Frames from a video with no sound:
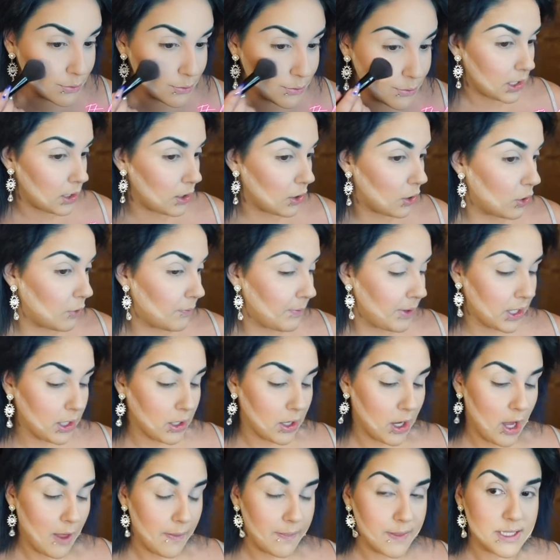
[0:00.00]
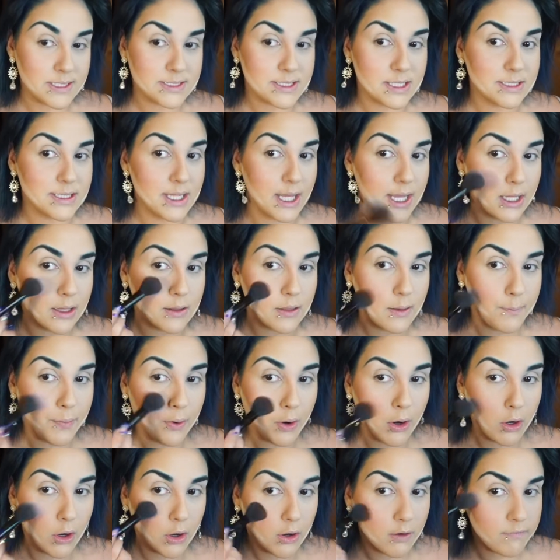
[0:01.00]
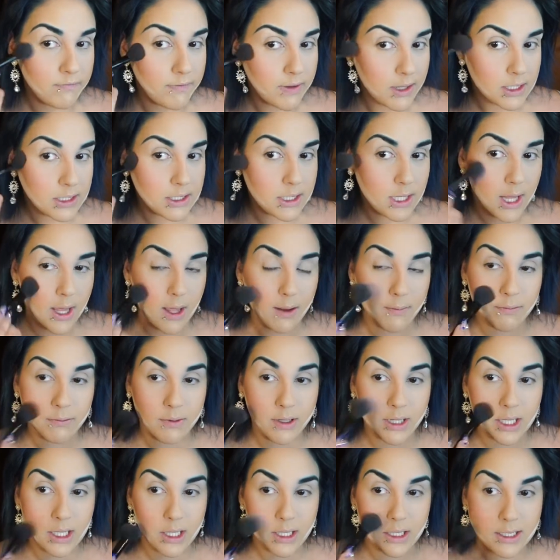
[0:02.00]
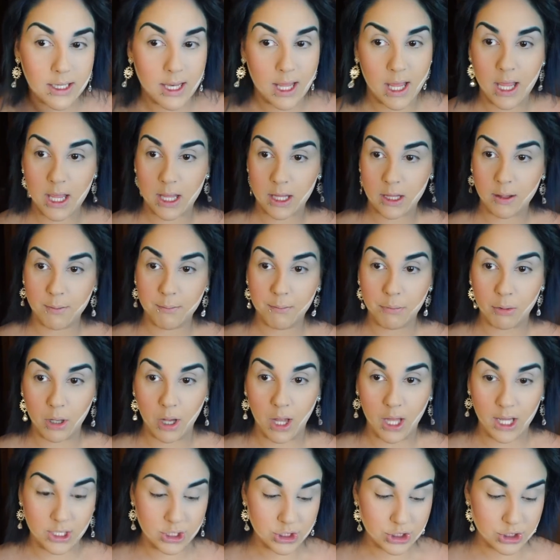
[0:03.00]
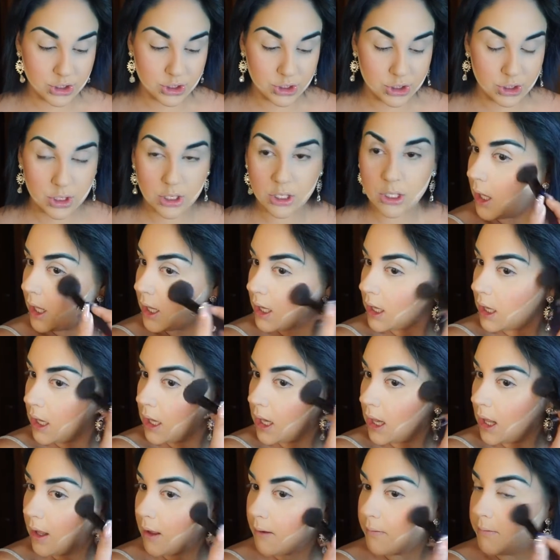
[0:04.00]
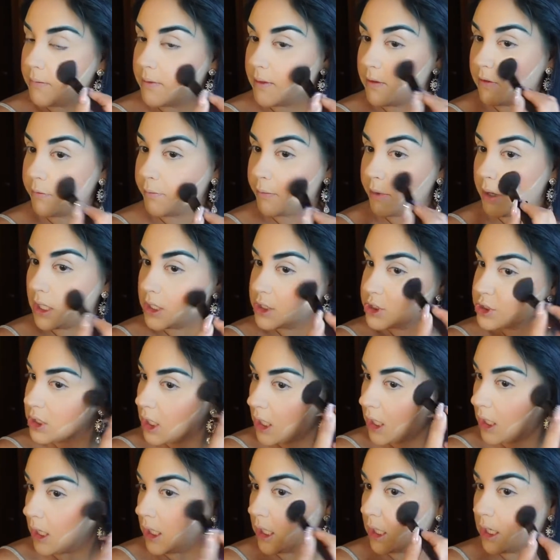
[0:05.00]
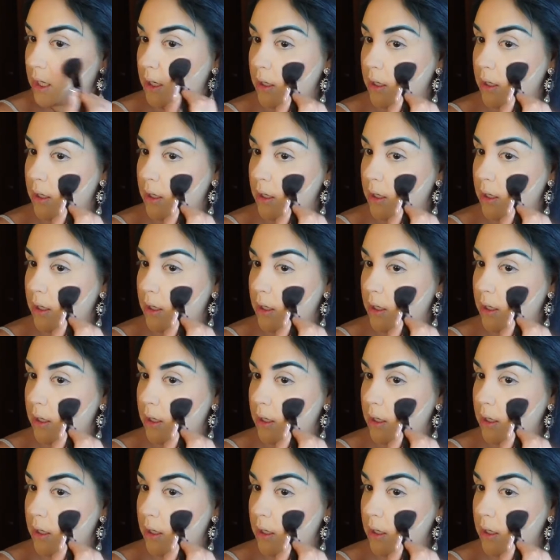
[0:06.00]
And oh my God, this is like the perfect everyday blush. I love this blush color.